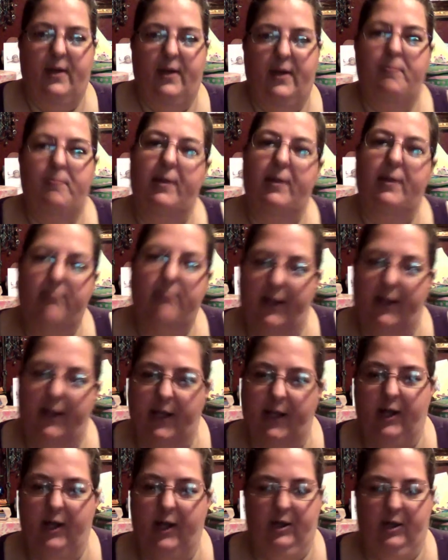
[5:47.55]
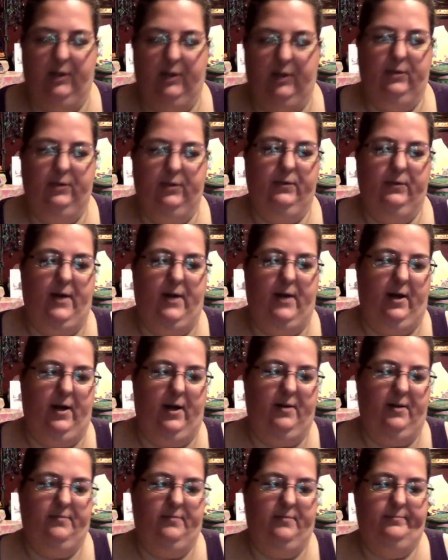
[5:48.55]
pin pillow,
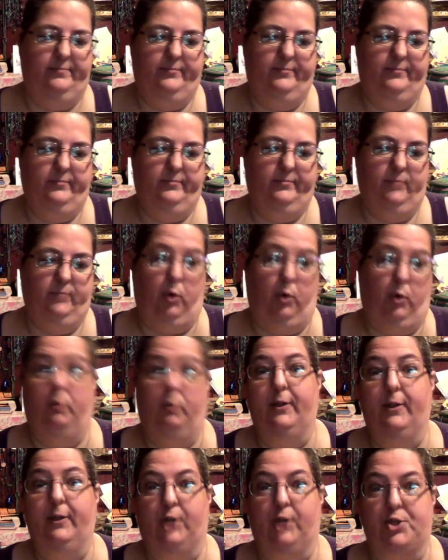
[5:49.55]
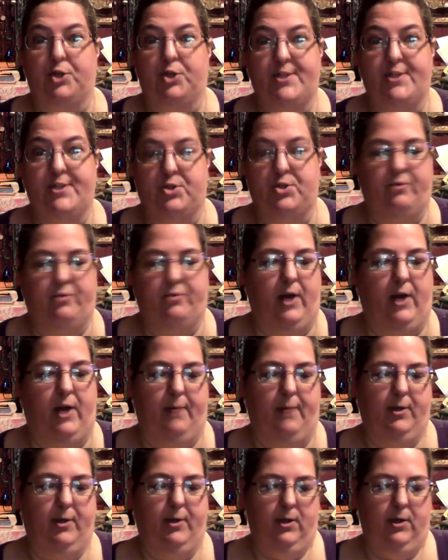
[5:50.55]
or a really large scissor fob.
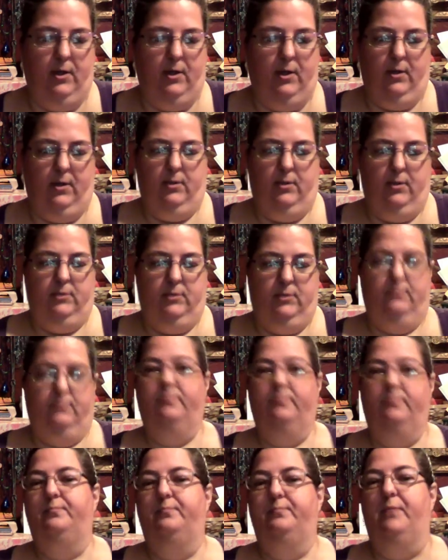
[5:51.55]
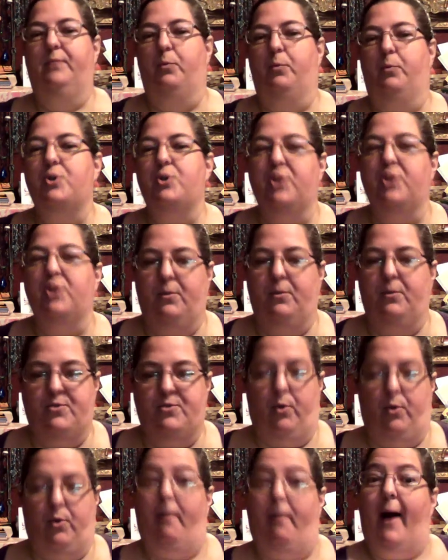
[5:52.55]
Originally it was
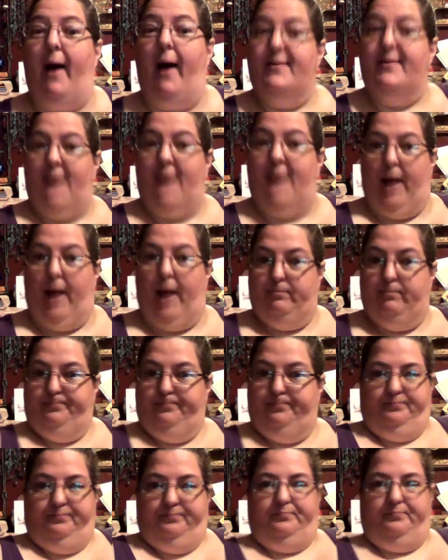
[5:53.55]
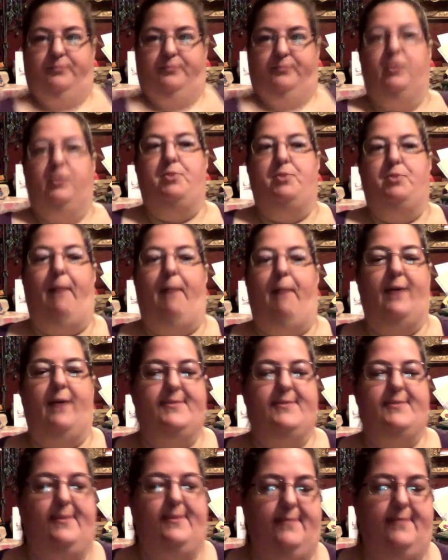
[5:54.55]
for a box top. There's a box
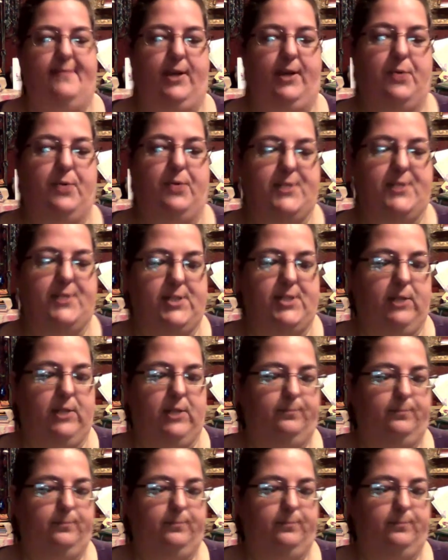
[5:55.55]
that it goes into.